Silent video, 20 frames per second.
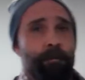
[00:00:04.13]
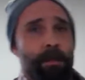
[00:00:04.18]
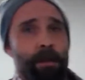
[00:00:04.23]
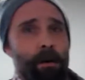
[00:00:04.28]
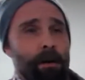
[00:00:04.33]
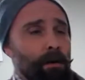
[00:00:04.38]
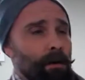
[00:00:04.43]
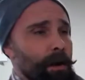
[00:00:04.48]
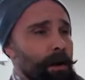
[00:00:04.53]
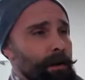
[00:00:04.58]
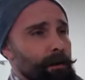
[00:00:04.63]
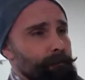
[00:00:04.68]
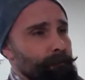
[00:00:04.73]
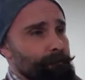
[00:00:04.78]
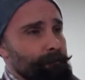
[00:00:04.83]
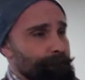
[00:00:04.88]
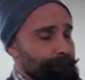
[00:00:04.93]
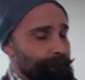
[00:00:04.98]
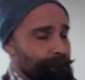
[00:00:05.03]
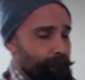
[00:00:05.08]
All right,
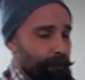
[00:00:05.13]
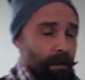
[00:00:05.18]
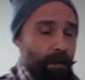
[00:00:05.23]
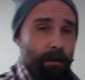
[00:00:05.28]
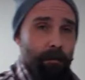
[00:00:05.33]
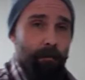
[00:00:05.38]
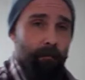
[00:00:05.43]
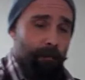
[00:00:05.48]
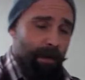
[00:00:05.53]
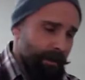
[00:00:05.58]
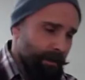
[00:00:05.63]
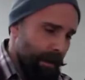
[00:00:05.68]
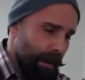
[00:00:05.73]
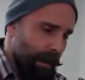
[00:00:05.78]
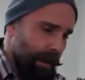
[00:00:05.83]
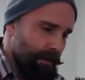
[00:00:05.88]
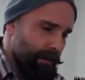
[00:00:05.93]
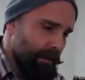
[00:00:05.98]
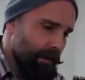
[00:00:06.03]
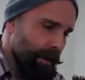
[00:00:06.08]
Ben
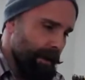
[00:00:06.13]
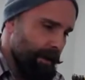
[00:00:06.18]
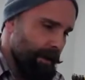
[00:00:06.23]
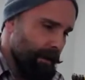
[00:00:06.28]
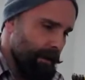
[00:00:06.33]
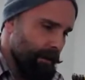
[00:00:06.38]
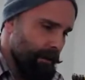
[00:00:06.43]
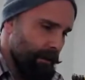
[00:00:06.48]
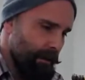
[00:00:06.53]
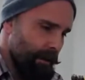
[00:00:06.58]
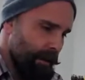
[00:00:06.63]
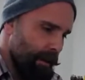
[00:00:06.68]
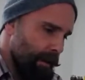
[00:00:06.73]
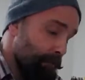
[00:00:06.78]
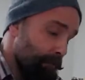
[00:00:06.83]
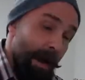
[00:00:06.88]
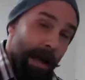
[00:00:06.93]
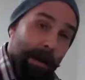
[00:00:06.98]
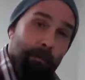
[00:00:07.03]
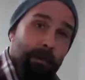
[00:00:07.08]
Geisler here,
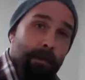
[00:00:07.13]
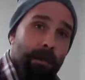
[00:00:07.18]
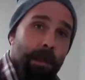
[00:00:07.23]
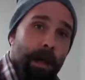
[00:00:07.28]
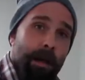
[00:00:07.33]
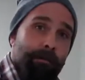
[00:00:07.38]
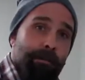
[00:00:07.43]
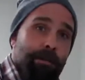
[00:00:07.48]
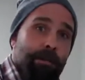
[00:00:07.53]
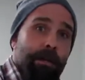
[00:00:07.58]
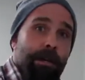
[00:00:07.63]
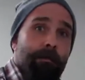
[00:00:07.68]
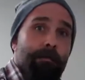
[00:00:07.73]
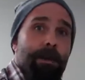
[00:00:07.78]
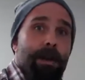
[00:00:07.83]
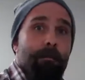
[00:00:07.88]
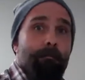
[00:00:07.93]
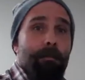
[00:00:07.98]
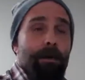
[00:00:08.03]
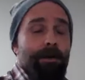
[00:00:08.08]
back with Livestream
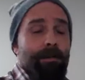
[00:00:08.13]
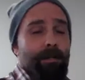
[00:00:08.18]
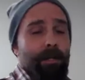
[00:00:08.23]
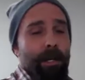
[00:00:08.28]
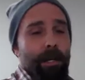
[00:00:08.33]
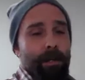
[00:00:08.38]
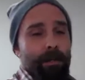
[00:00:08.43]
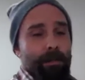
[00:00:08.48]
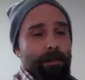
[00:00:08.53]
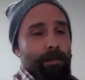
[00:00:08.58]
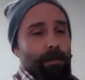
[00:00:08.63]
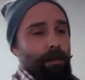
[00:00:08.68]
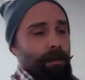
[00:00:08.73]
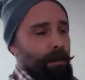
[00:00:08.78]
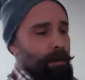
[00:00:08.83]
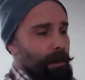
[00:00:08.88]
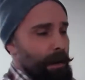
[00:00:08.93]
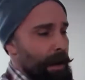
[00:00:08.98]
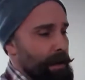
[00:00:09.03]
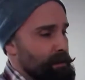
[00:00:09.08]
number 6 here
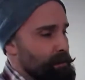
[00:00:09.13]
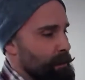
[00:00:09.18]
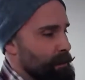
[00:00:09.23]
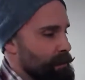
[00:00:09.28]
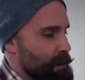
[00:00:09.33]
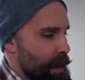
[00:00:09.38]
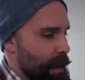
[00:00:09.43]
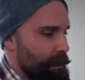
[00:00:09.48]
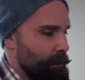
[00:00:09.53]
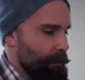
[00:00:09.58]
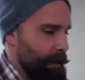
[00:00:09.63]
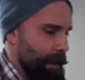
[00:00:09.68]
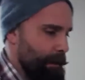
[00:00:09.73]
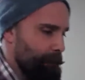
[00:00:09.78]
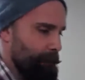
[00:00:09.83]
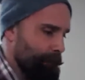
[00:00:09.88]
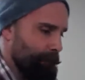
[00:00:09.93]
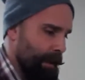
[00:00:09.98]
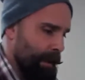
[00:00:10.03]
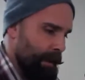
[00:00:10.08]
at Aspen Saddlery.
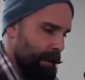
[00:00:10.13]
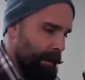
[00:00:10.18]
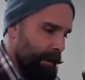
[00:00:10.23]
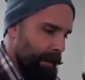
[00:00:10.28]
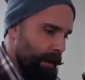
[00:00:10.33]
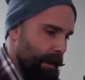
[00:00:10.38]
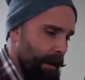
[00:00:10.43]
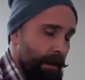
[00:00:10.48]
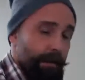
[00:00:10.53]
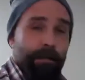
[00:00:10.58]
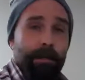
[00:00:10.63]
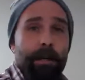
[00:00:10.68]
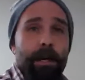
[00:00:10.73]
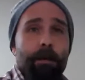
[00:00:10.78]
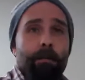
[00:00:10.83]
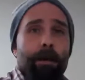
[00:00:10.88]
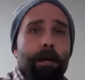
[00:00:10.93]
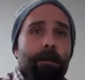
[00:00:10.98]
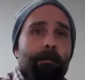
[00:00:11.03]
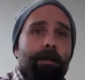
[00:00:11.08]
Today
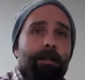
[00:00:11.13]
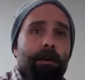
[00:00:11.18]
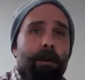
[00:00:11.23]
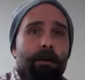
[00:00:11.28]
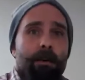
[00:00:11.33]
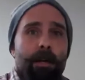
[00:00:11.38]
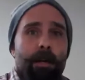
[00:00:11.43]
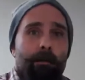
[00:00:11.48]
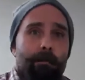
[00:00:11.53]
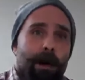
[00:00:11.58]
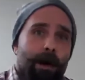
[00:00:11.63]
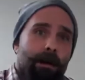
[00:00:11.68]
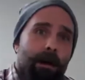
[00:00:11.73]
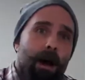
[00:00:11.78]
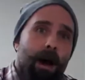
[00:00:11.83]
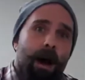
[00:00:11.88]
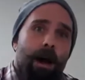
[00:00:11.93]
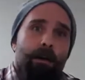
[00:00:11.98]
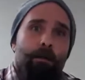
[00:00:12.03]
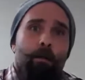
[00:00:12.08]
we're going to be talking about
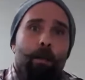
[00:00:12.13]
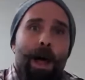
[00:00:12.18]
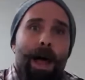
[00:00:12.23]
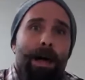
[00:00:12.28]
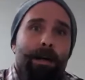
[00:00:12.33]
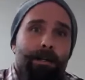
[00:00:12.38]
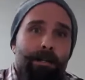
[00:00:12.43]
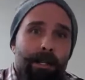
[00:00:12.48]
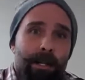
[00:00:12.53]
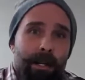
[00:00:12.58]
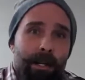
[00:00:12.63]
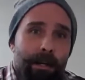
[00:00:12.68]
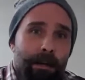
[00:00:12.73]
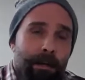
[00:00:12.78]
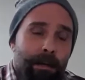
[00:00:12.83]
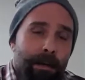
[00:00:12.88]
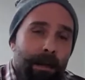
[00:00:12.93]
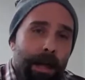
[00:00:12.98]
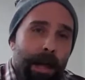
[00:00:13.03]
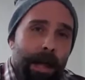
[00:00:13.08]
hot waxing
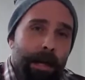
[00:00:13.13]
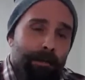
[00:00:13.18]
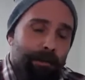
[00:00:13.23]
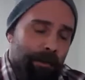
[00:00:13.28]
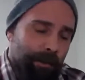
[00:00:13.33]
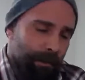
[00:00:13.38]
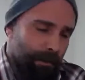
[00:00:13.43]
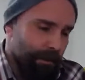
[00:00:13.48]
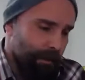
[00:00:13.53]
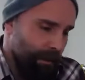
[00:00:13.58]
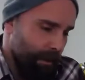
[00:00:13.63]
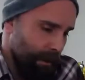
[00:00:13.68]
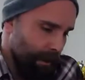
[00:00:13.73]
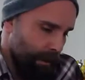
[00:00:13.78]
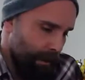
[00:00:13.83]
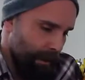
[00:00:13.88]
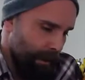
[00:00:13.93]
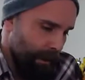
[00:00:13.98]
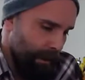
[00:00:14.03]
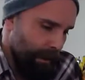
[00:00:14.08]
edges.
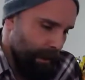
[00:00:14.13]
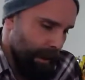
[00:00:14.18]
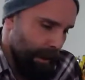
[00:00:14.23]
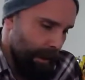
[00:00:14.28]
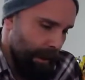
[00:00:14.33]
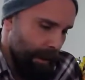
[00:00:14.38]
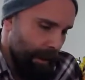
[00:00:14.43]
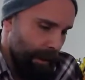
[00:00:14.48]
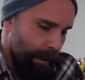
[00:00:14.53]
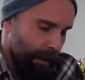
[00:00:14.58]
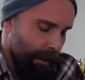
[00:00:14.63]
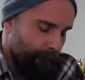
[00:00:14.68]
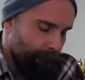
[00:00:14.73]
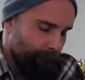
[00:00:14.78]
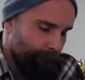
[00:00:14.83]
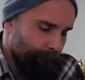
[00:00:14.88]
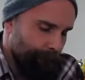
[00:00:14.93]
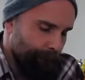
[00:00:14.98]
Now